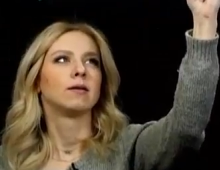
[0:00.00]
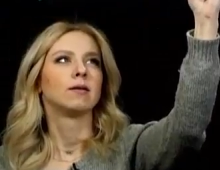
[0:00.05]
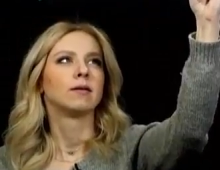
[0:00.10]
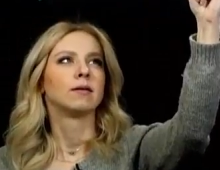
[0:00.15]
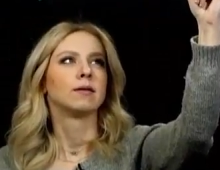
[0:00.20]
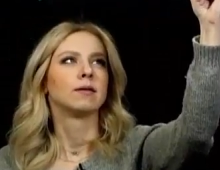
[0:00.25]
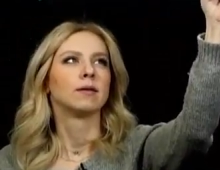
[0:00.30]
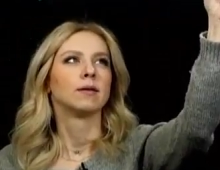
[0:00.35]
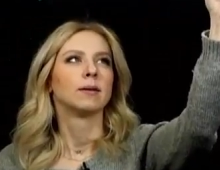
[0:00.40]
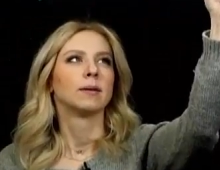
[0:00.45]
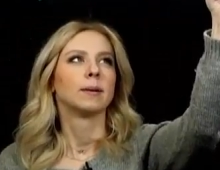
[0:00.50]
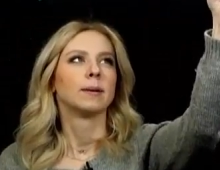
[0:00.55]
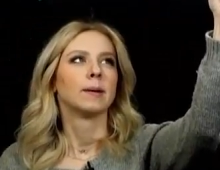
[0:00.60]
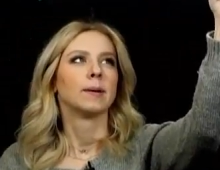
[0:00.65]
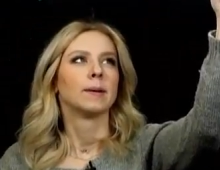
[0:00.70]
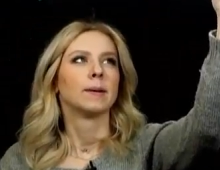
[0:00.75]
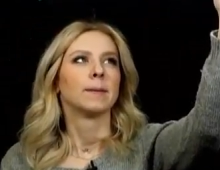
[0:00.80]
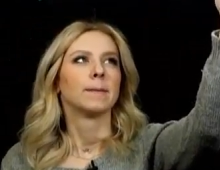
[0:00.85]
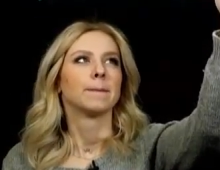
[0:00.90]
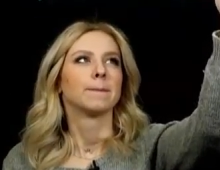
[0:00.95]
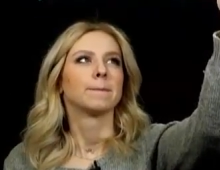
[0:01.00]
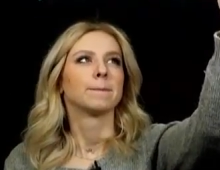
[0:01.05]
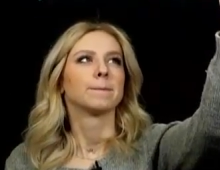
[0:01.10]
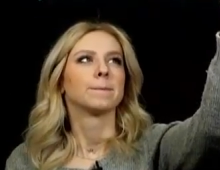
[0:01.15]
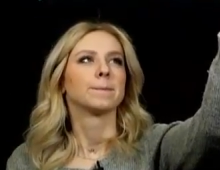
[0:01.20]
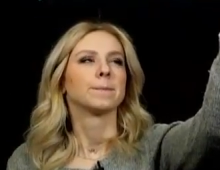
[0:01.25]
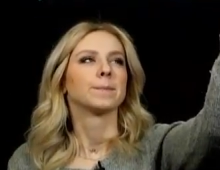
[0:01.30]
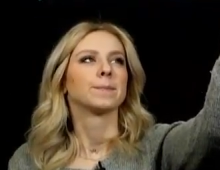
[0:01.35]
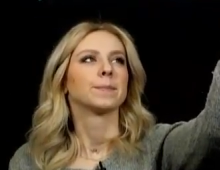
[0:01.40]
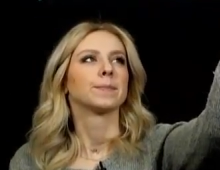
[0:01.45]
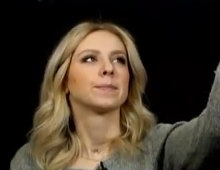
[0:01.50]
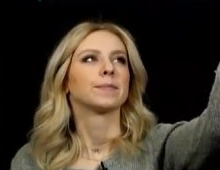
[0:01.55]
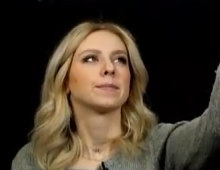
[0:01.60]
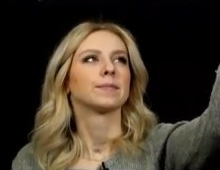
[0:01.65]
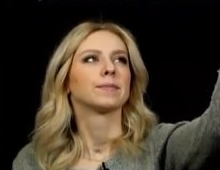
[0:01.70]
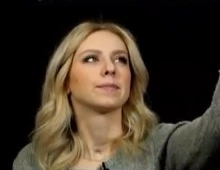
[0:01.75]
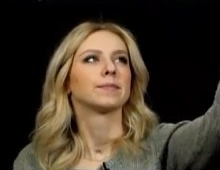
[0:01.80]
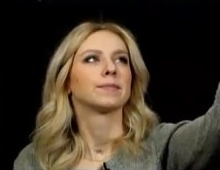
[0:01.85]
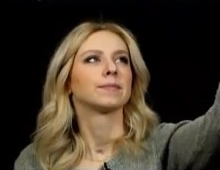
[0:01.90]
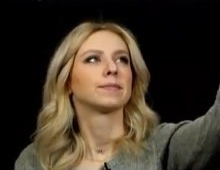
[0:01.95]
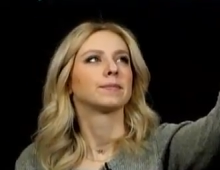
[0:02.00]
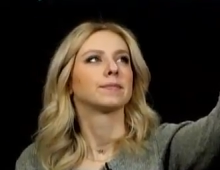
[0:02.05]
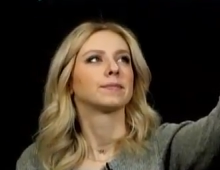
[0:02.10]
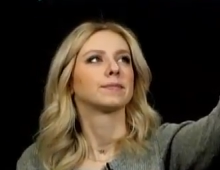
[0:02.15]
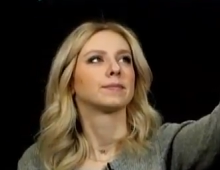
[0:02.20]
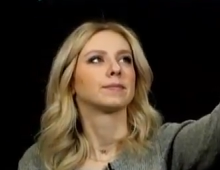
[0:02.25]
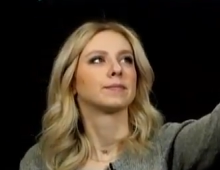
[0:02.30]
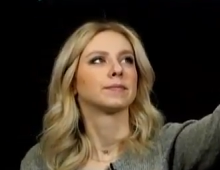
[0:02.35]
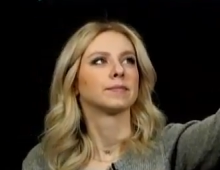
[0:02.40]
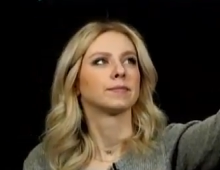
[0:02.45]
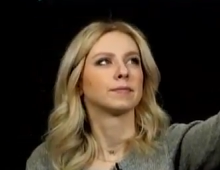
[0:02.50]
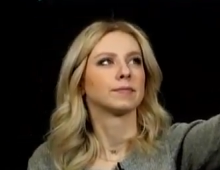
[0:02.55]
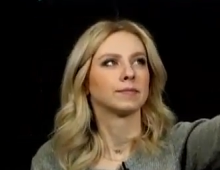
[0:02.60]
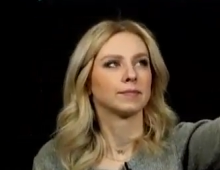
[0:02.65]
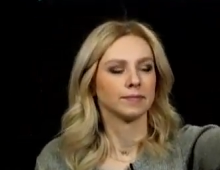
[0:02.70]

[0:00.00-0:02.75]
No one is speaking in this clip.